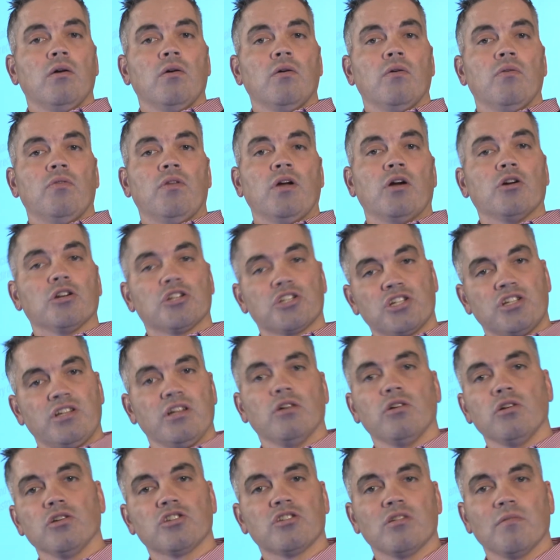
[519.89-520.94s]
there is
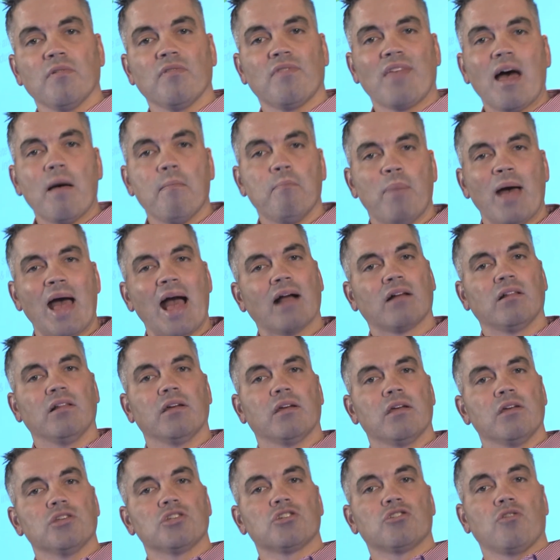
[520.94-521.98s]
still some of that
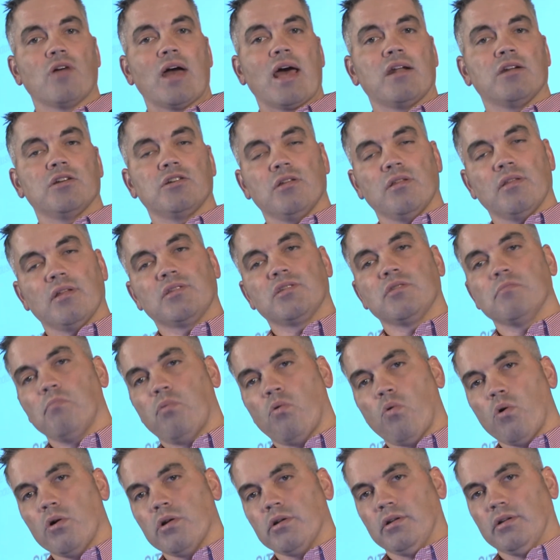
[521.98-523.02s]
backlinking strategy that's
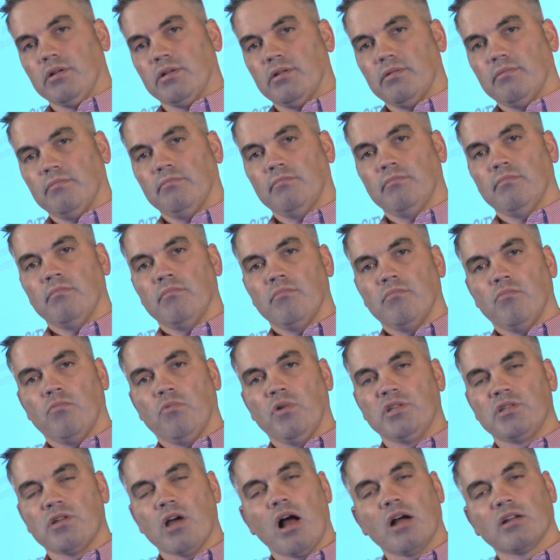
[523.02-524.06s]
important. We
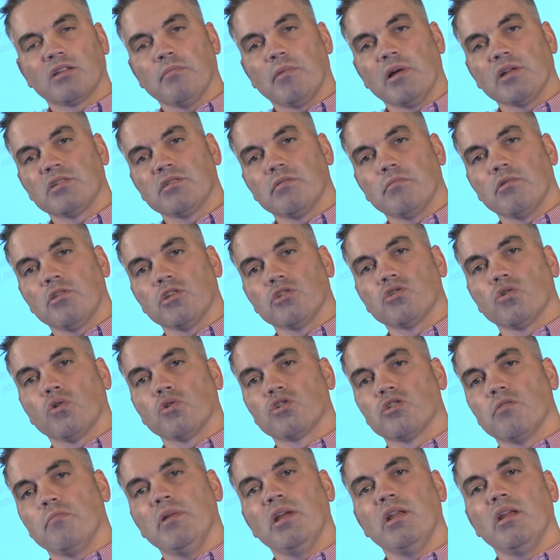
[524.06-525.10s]
talked about some of the
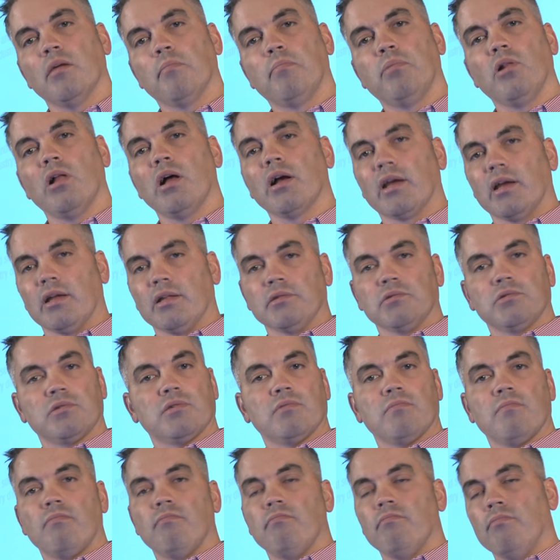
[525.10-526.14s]
social media plugins.
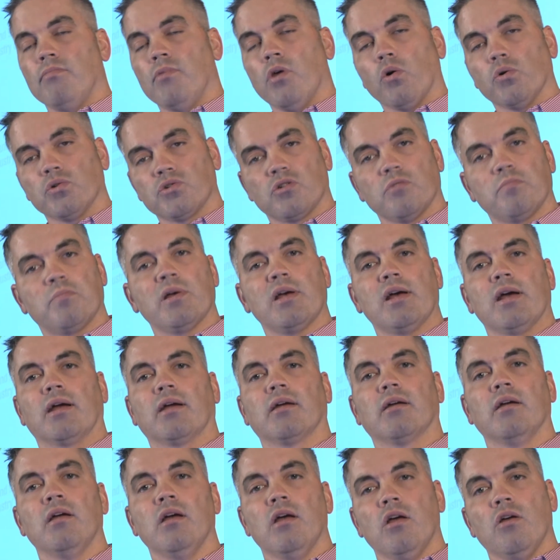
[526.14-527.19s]
Those are big.
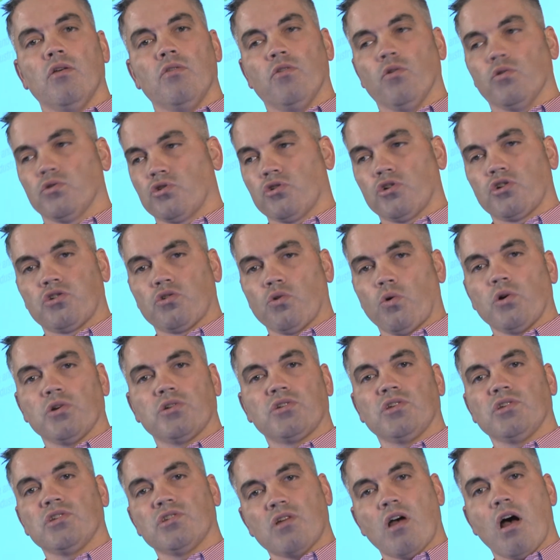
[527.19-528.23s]
Those are
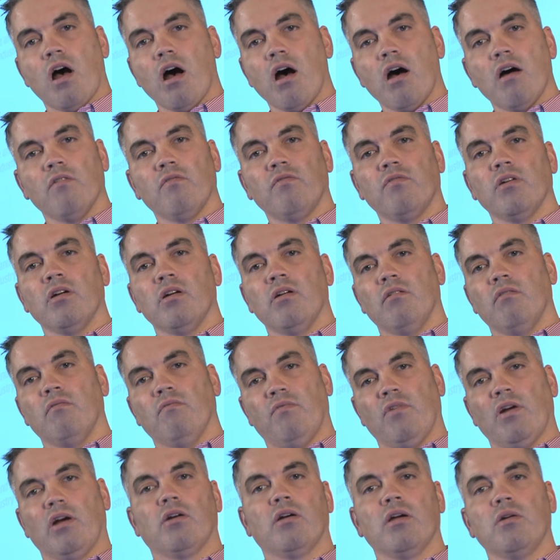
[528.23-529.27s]
sources of
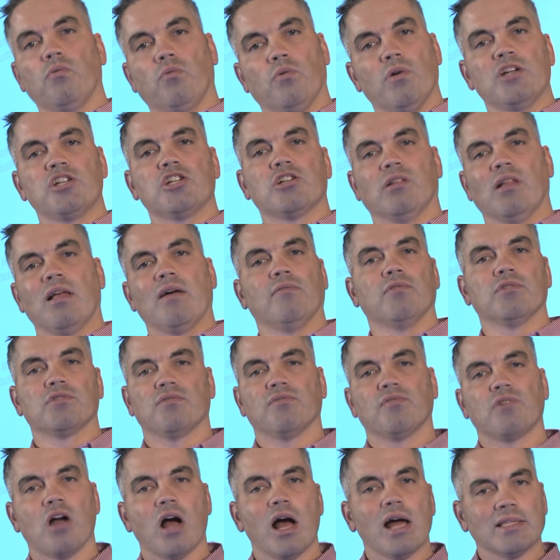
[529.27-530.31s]
very rich levels
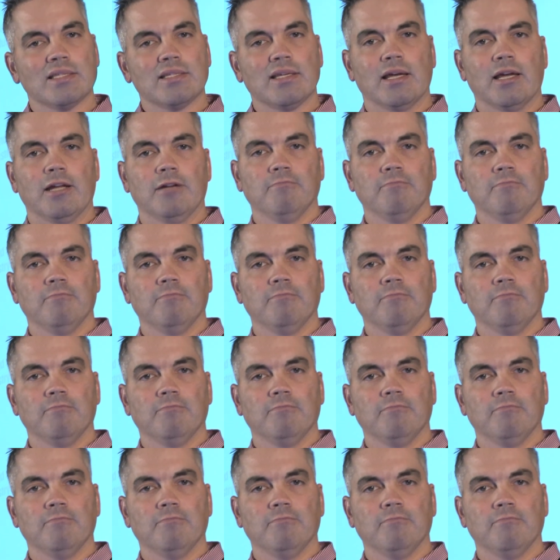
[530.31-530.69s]
of content.